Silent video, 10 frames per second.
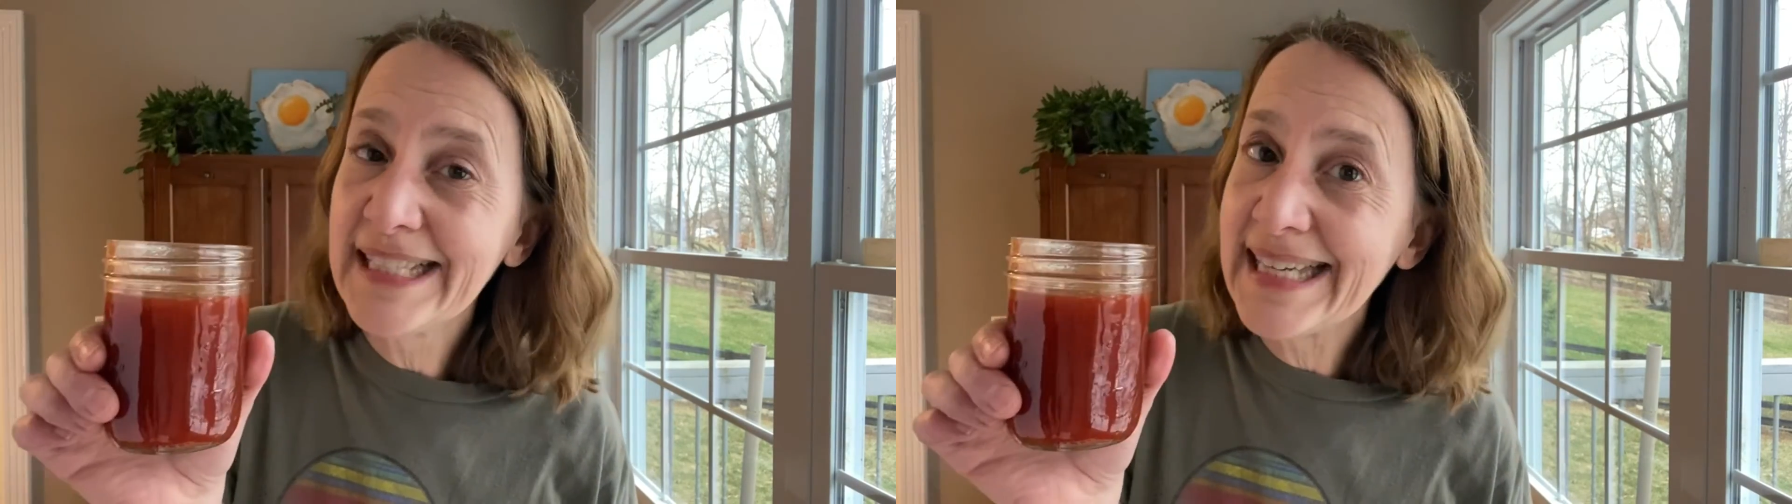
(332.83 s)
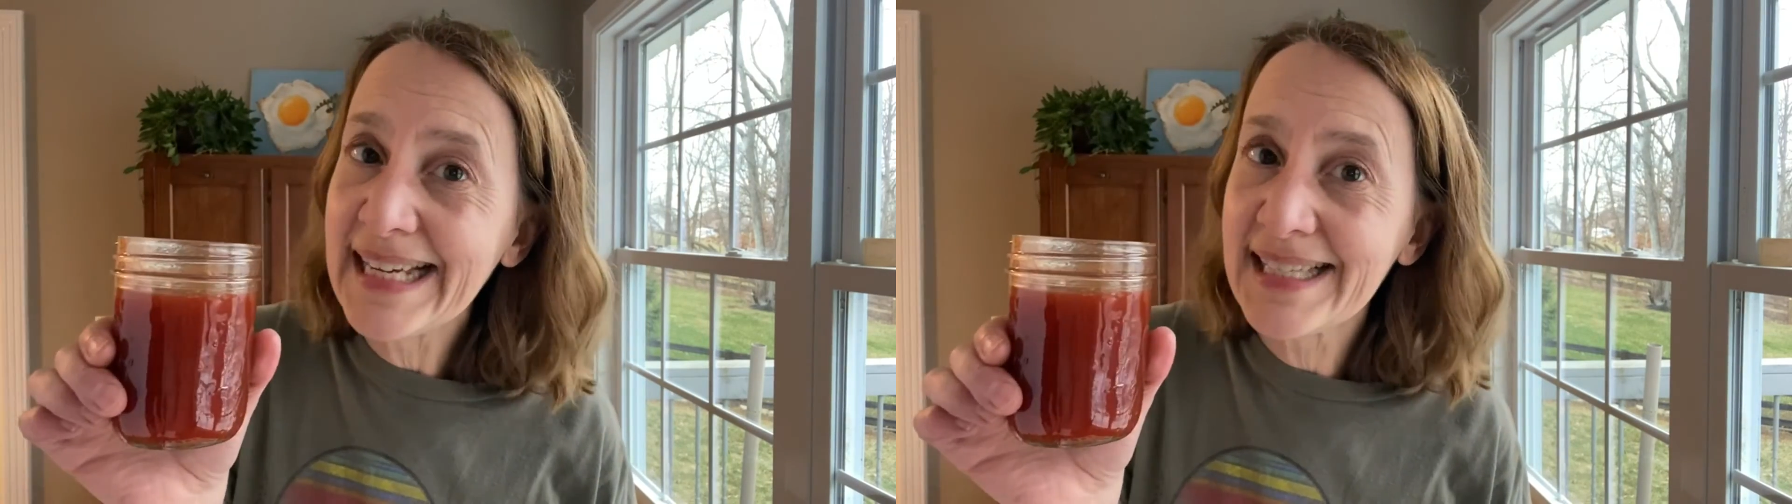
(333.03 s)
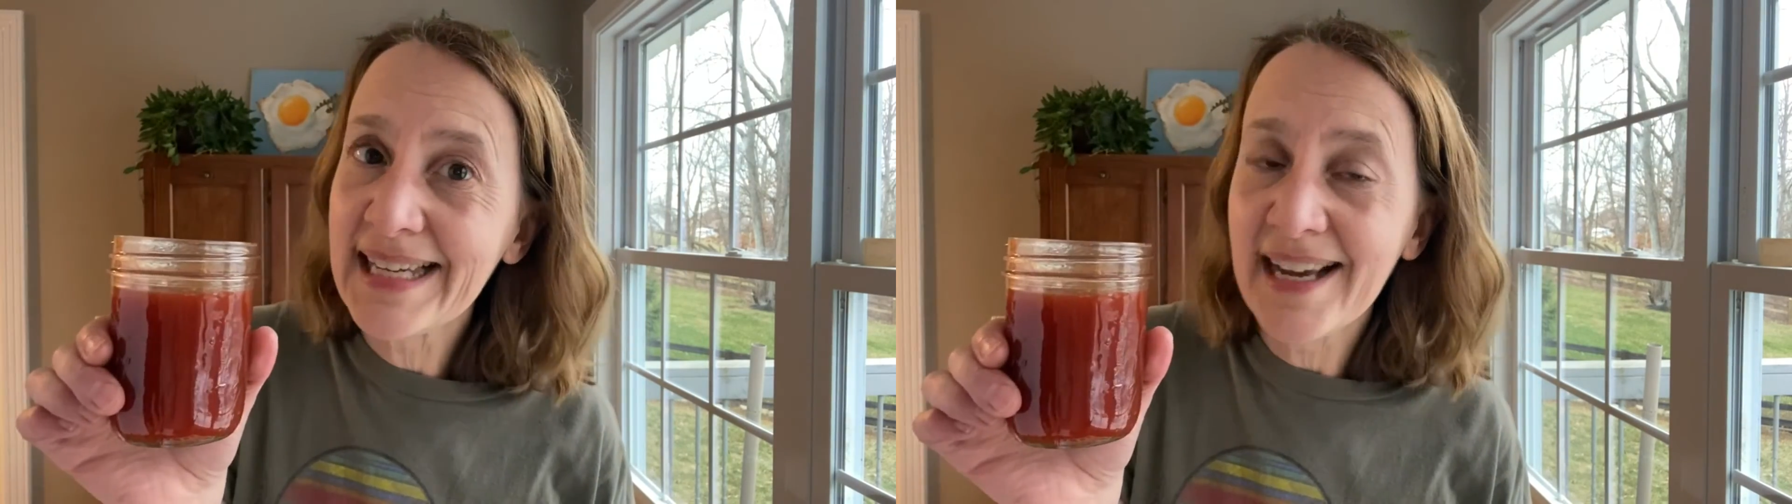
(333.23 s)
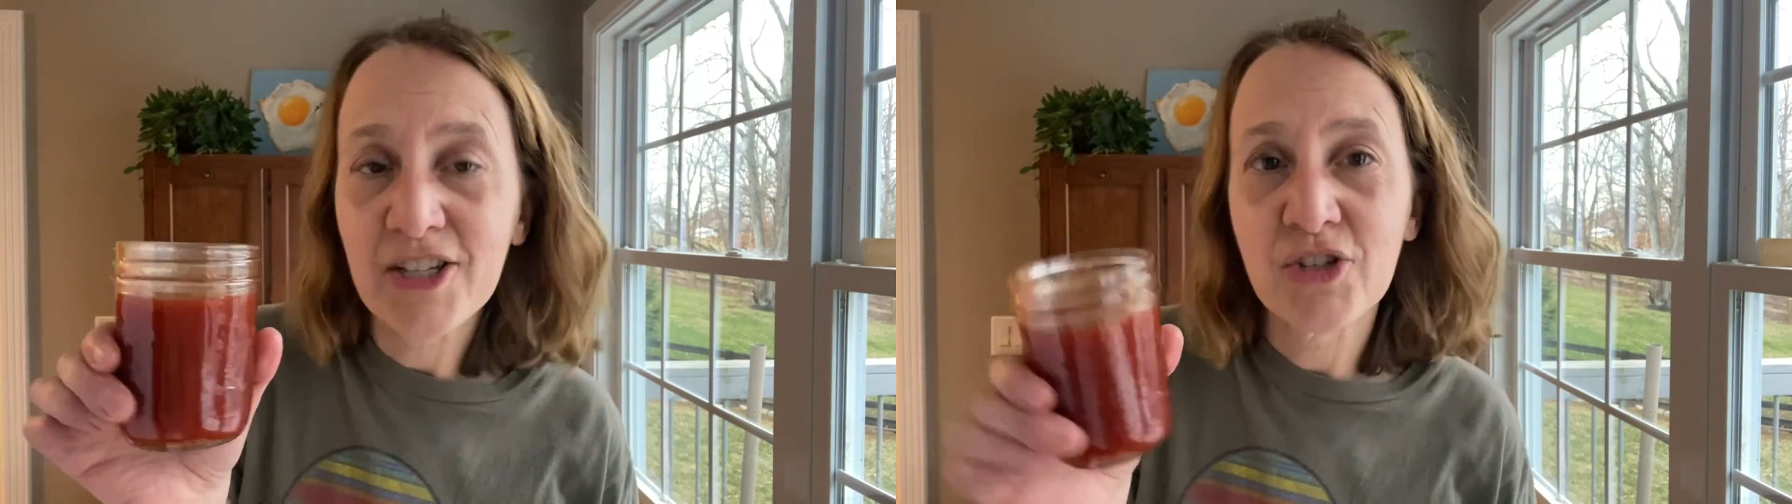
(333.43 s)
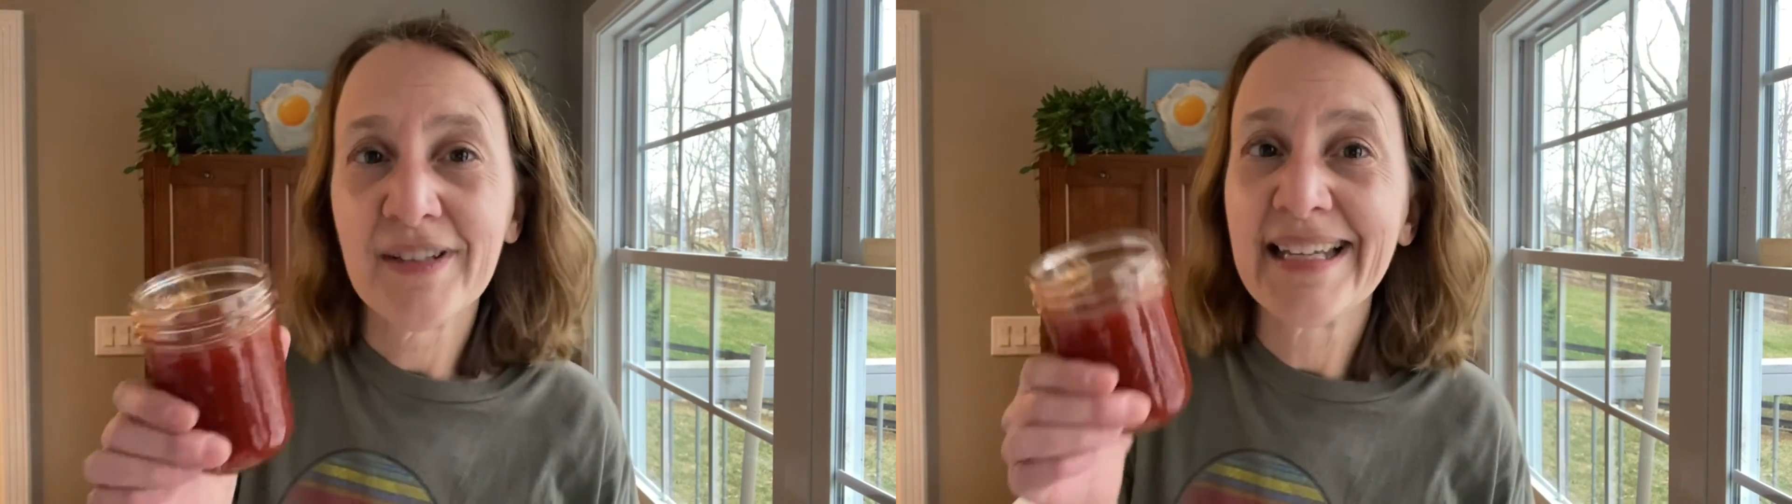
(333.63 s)
tasty
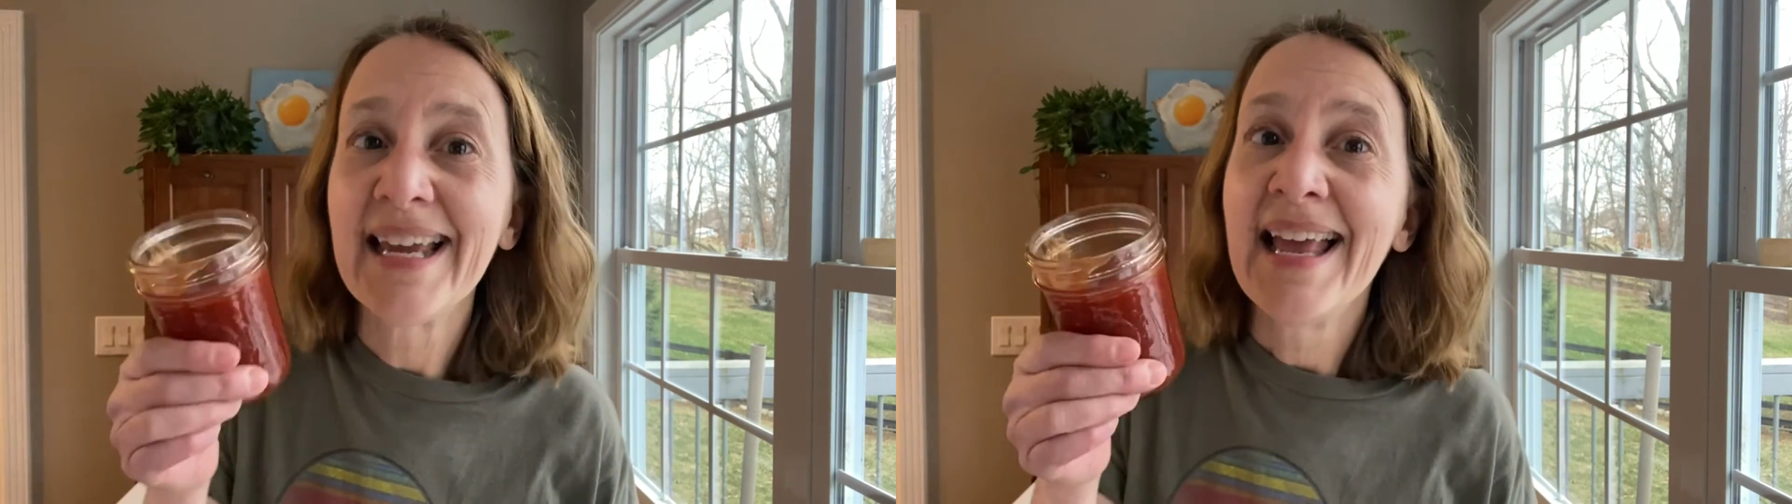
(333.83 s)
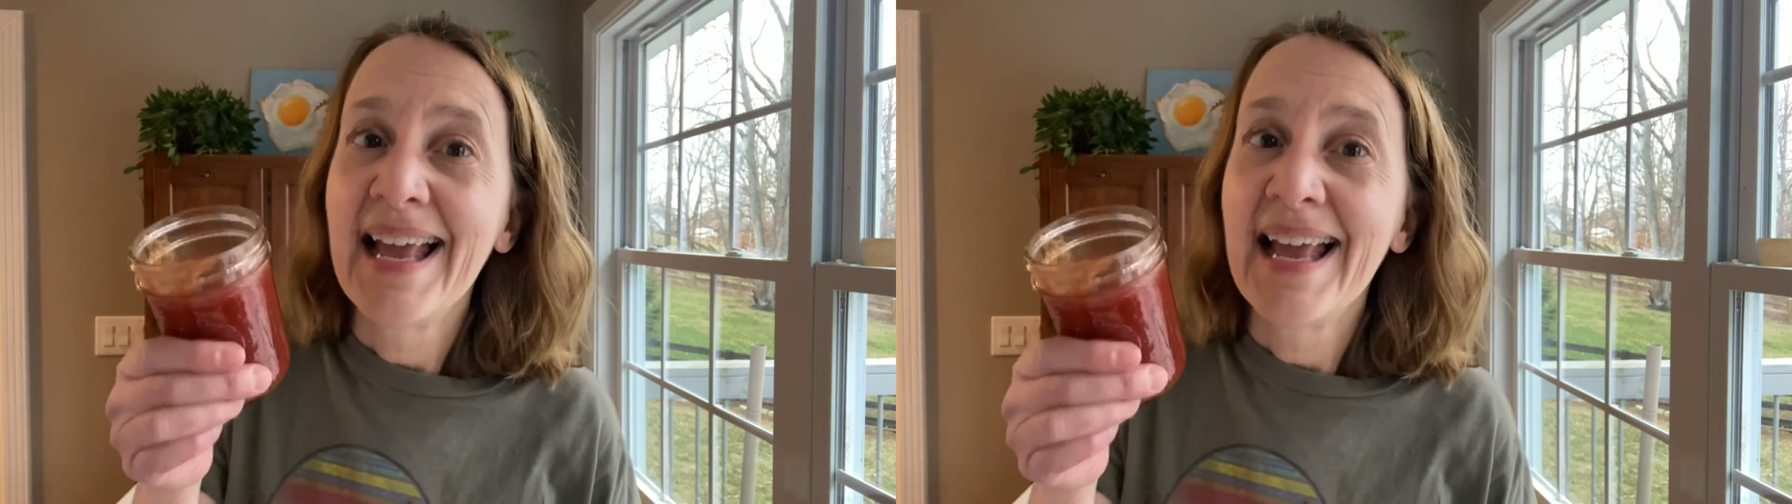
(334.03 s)
actually,